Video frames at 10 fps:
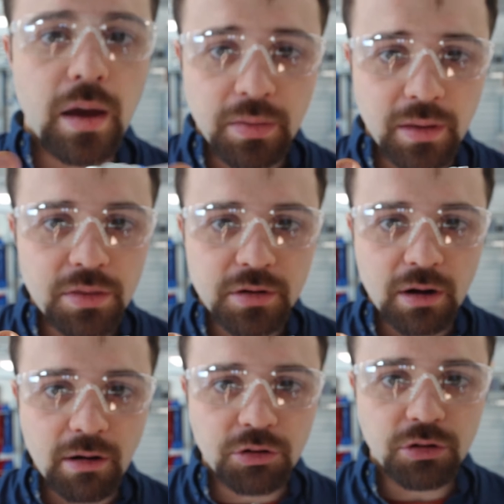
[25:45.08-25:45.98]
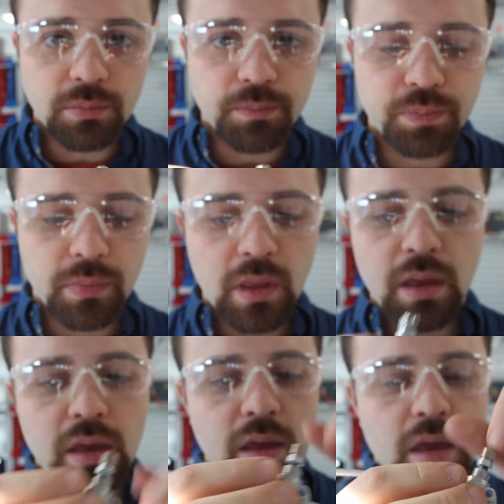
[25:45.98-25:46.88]
in the other direction.
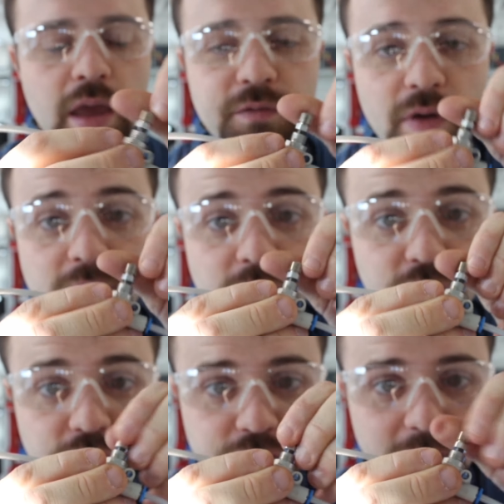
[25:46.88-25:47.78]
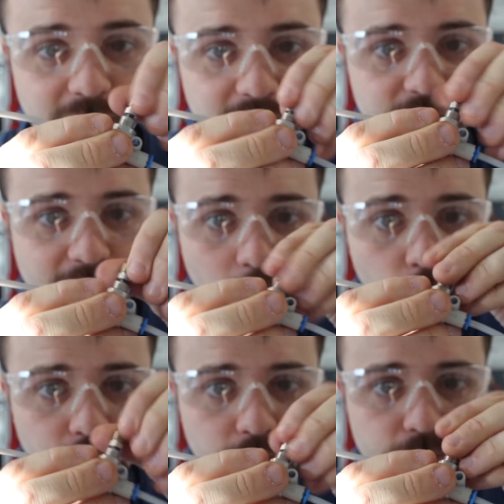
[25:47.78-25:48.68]
If I restrict the
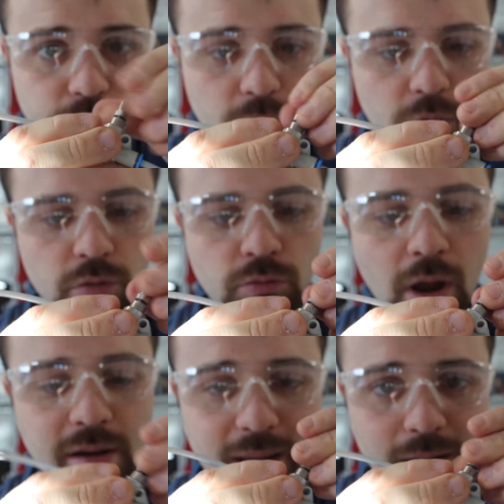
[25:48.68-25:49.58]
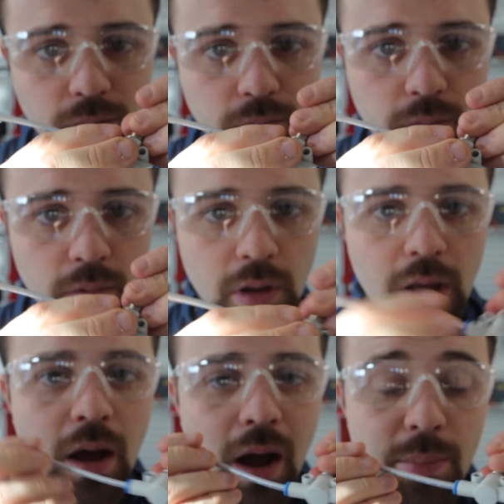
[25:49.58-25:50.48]
valve right down,
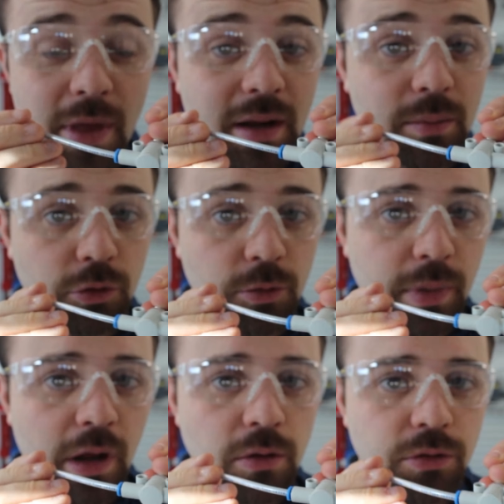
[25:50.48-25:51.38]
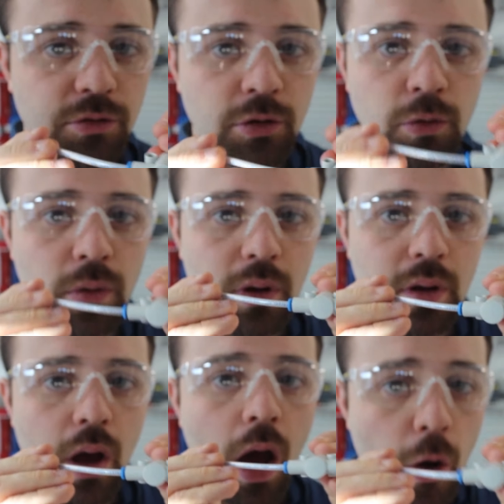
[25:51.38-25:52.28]
I'm then able to blow through
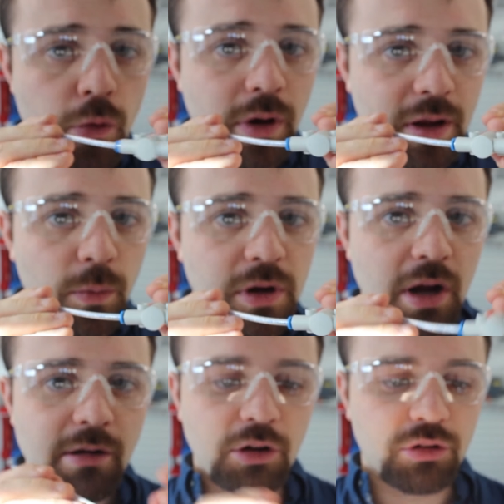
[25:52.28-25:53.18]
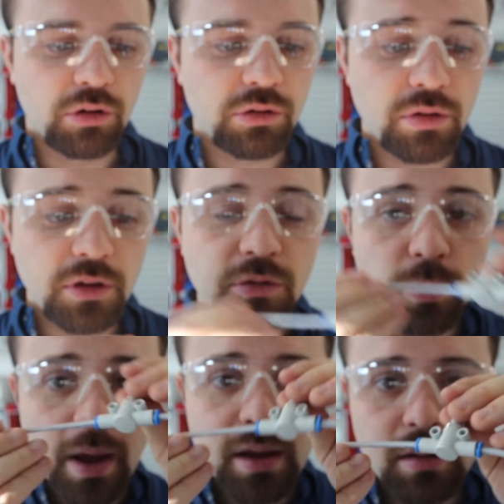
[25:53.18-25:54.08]
only in one direction. So this
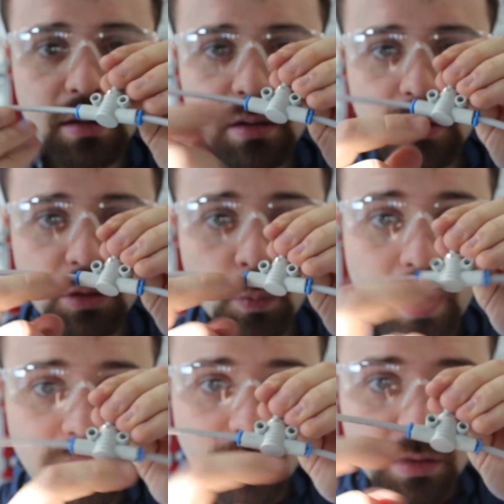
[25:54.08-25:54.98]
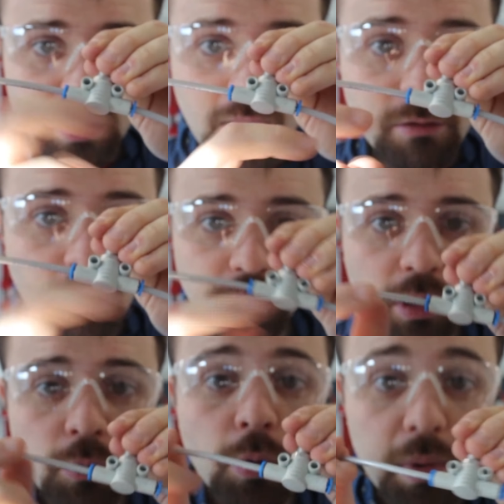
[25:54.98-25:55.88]
way, the way that the arrows
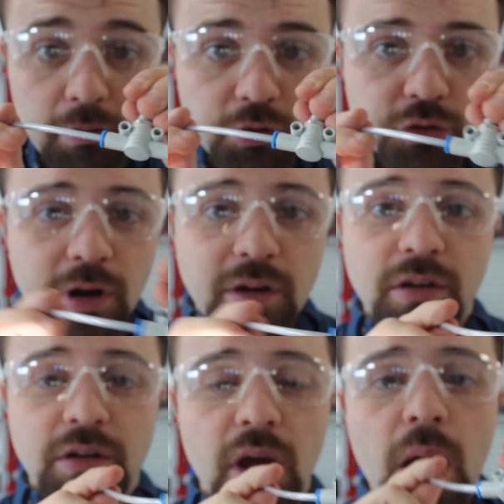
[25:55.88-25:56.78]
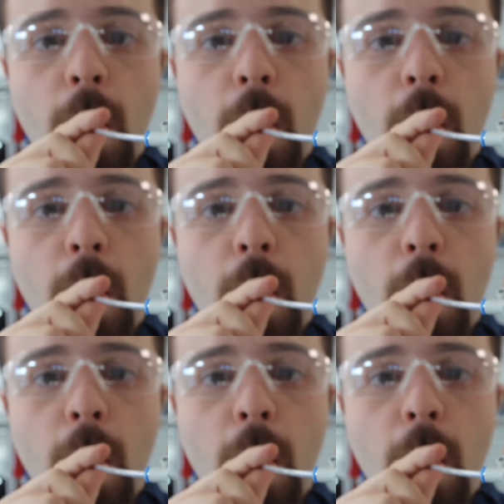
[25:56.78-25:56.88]
go will be restricted.